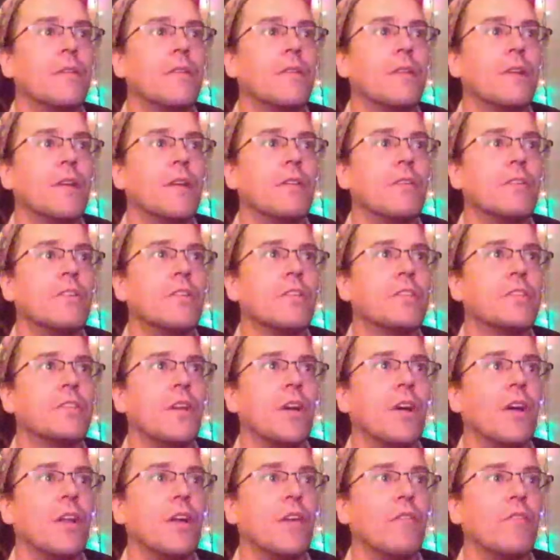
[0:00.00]
They're just
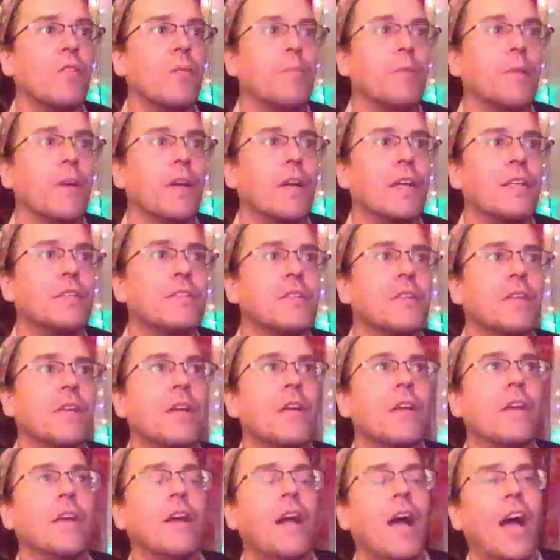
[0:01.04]
all over the place.
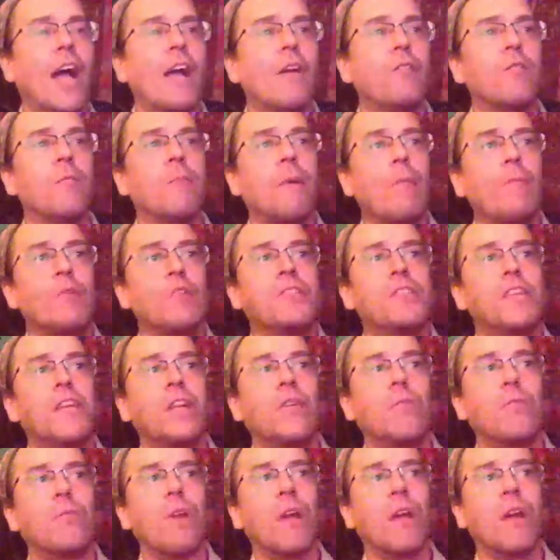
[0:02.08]
I remember
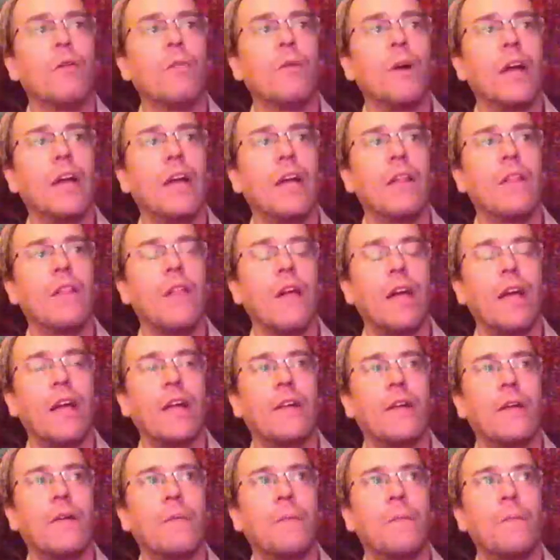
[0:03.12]
seeing Runaway,
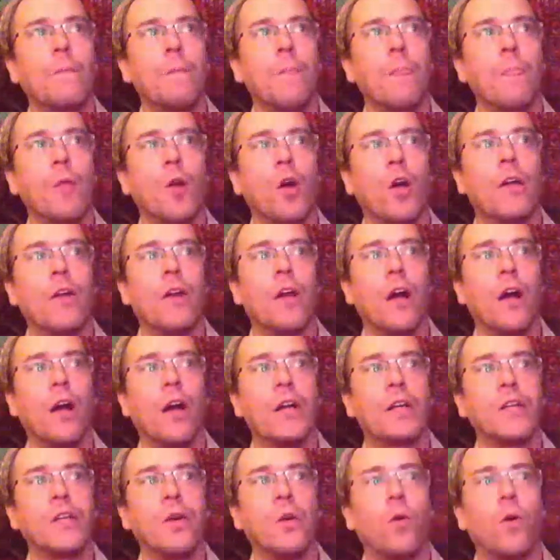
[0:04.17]
like, on
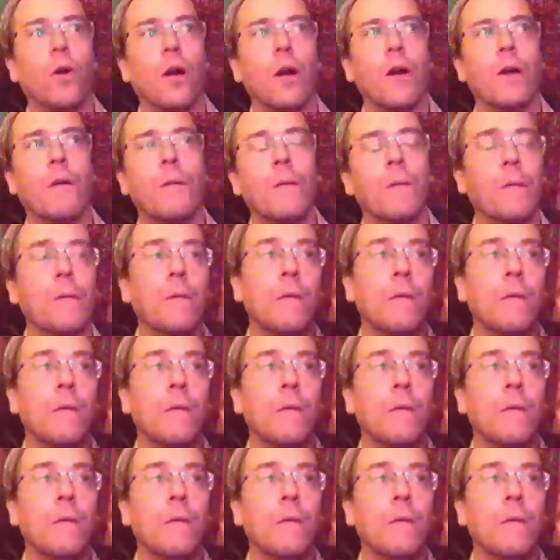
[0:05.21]
Encore.